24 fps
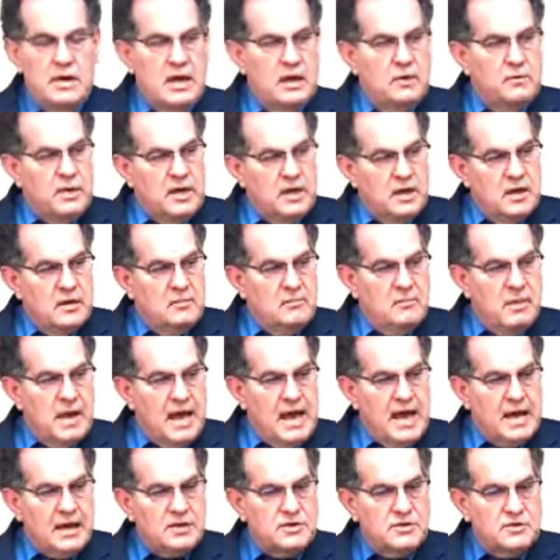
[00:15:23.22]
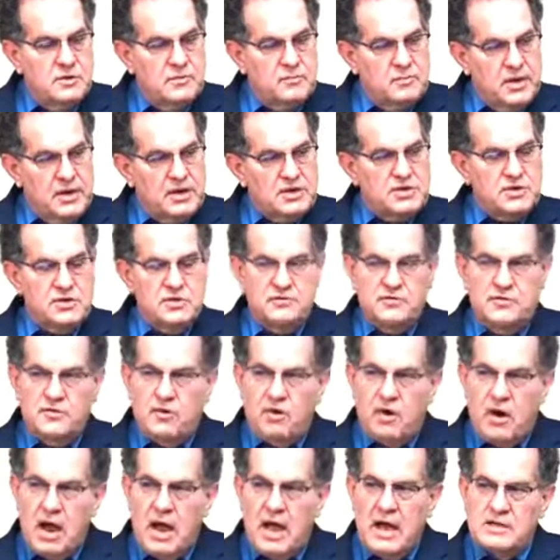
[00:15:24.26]
Again, we come back to a picture of
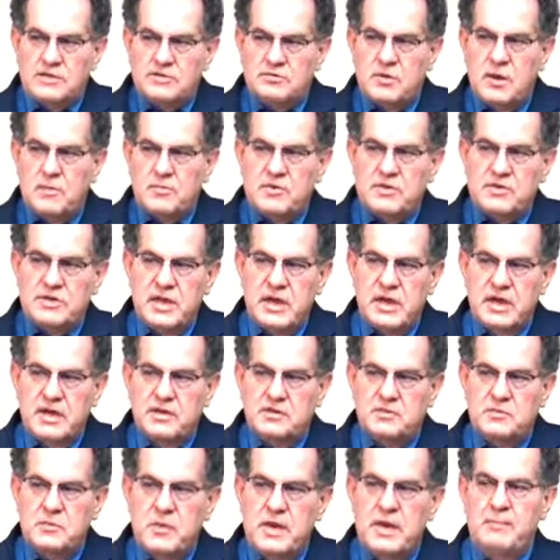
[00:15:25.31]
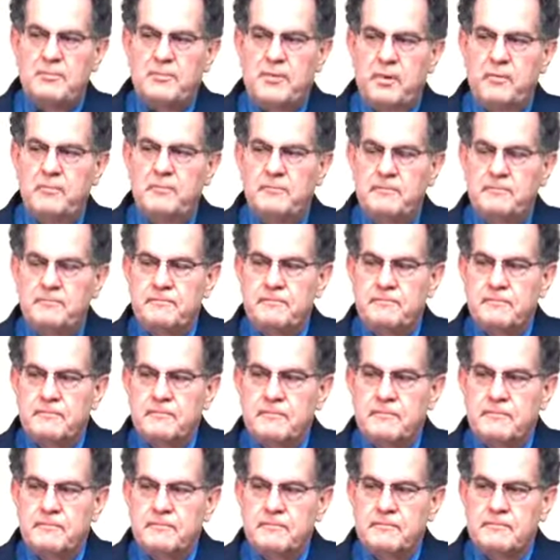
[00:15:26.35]
Christ representing his people.
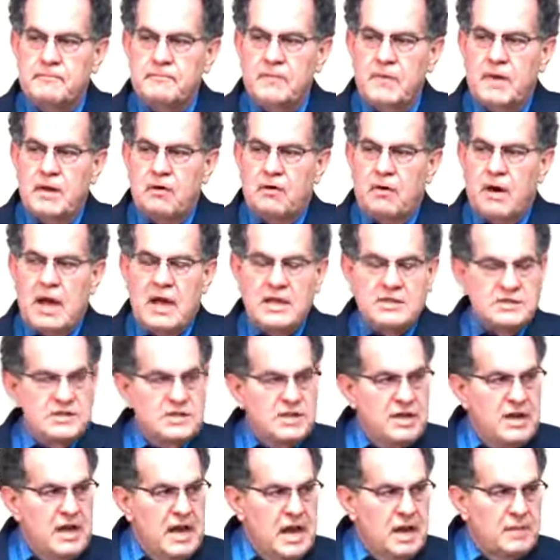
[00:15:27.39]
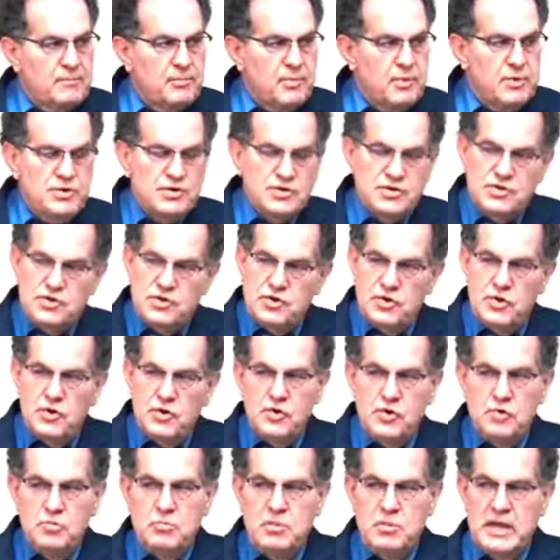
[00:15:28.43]
Christ did not
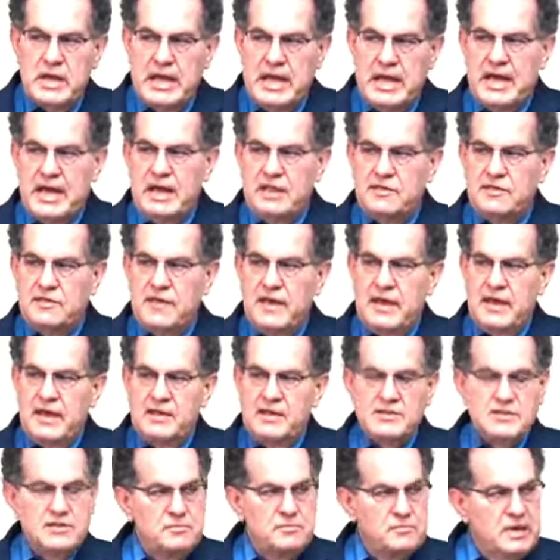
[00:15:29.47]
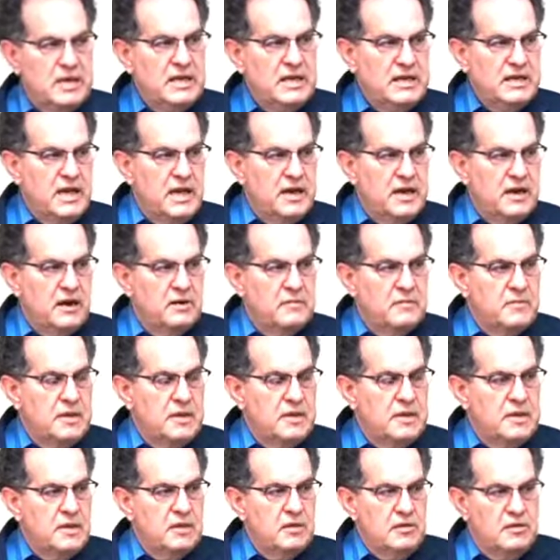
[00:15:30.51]
presume anything as the mediator.
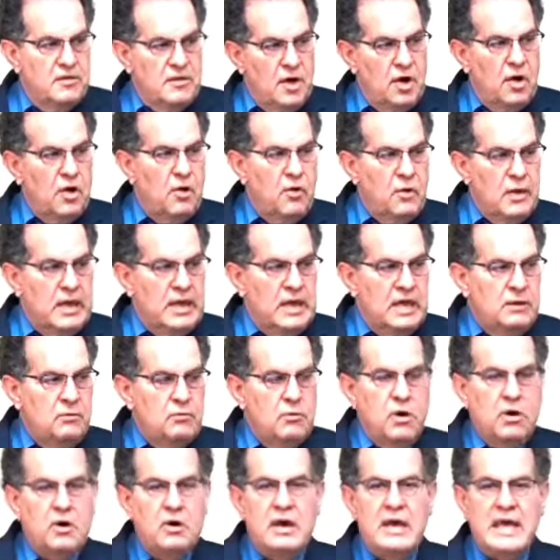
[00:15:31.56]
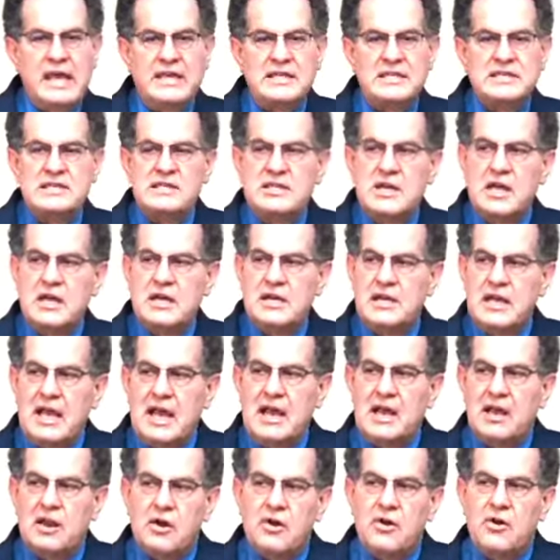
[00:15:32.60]
Though he were a son,
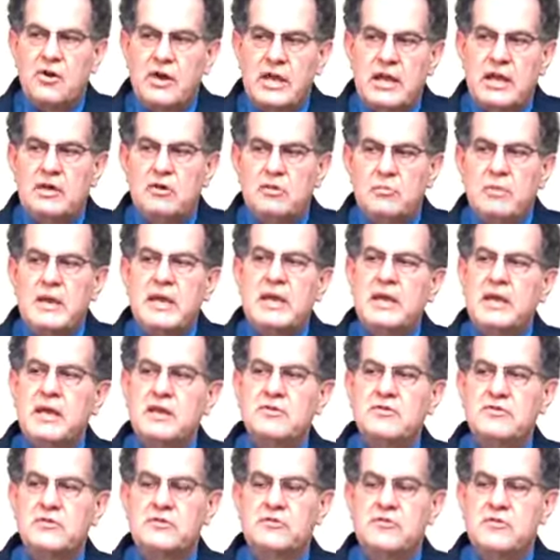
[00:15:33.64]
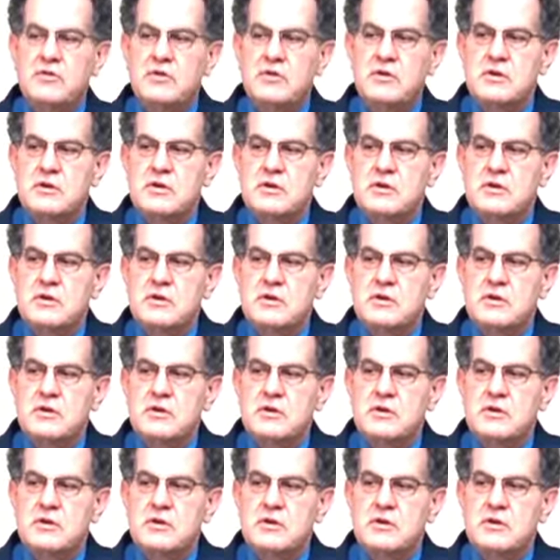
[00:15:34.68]
yet learned he obedience.